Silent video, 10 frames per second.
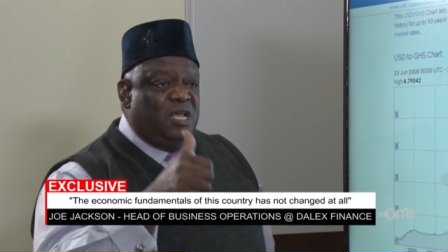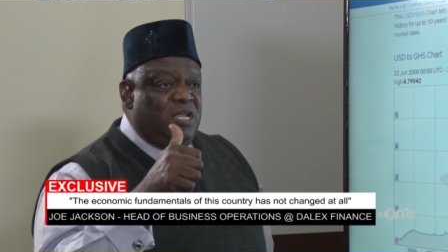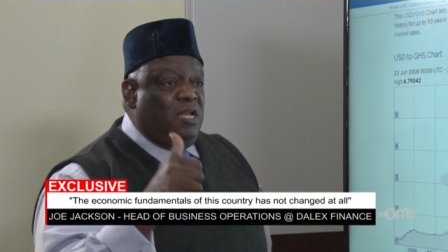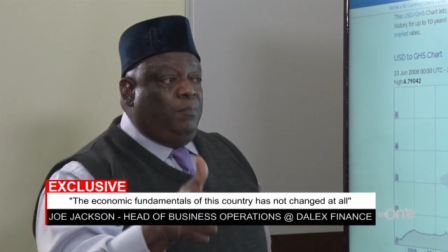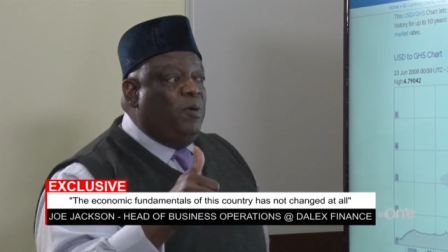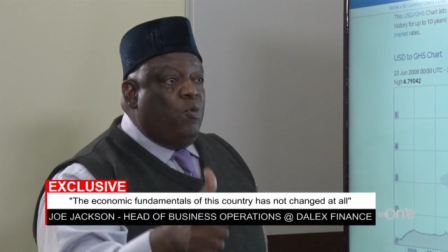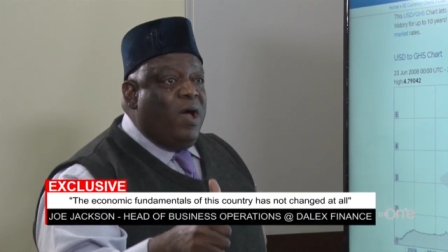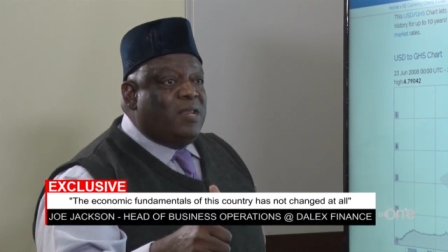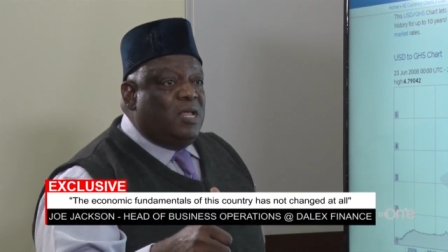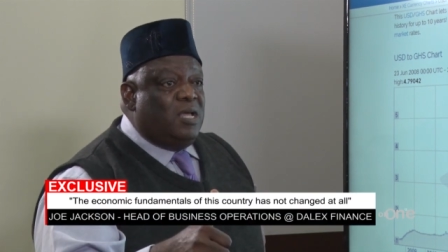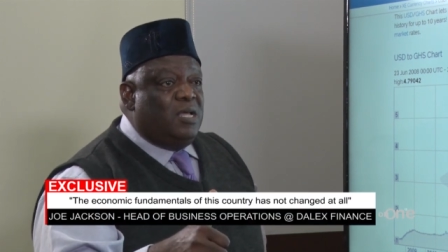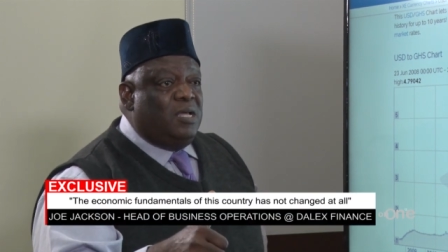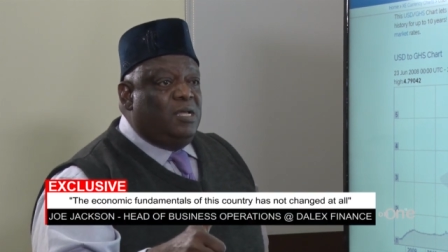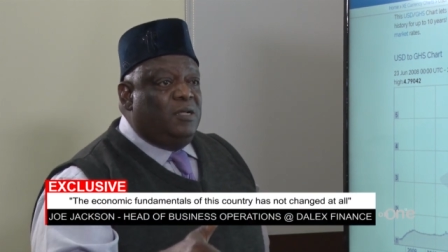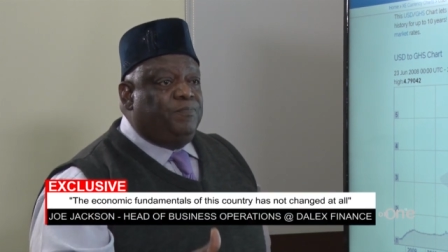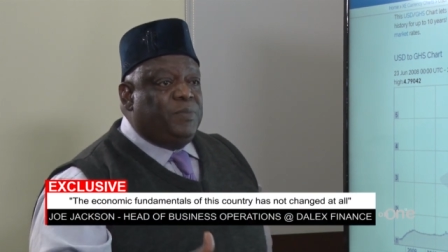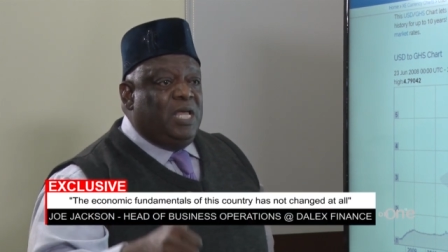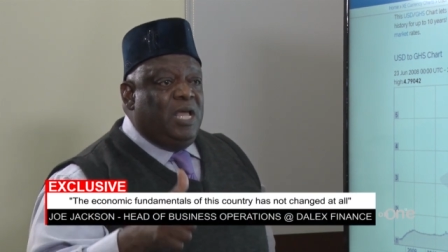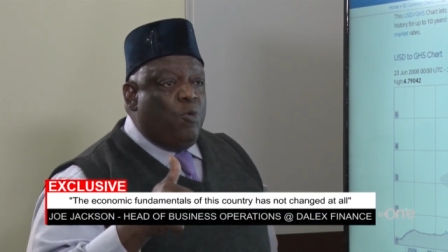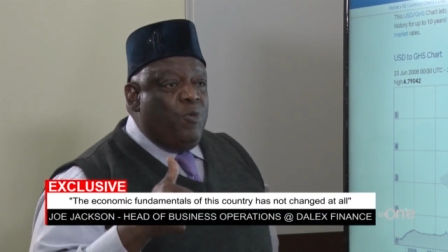Number one,
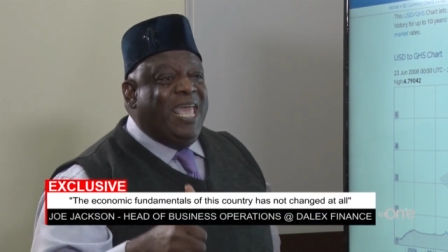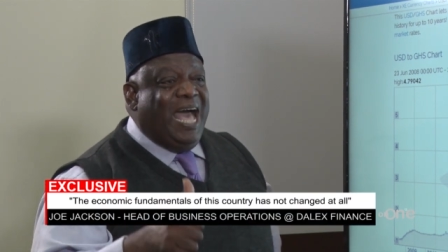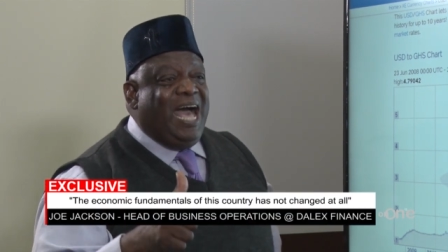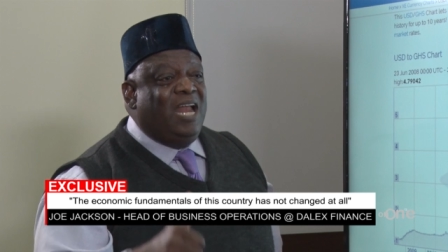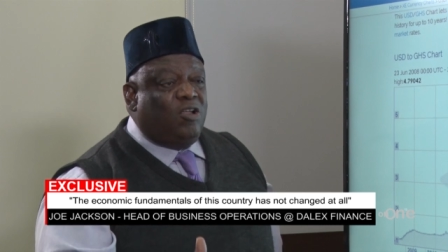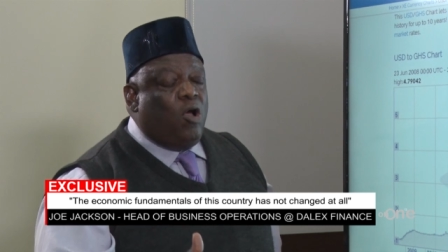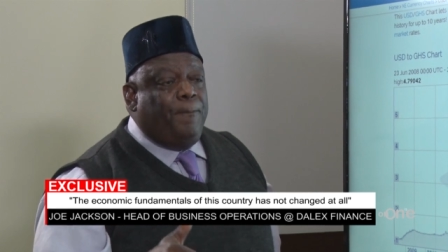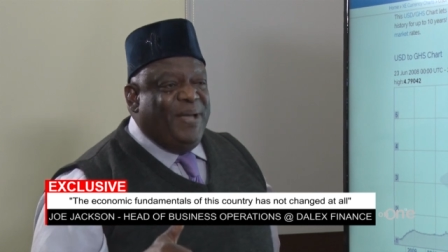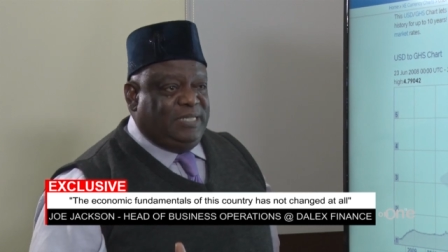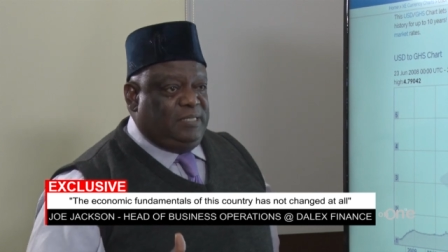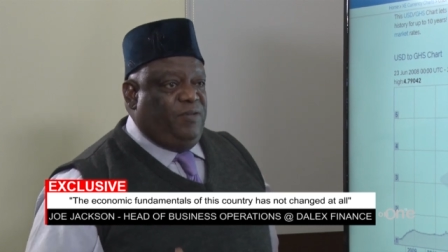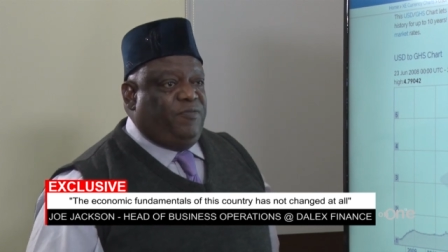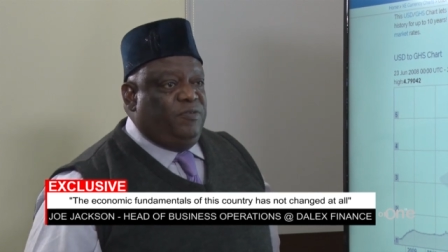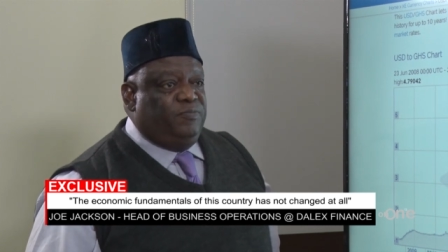we are uncompetitive.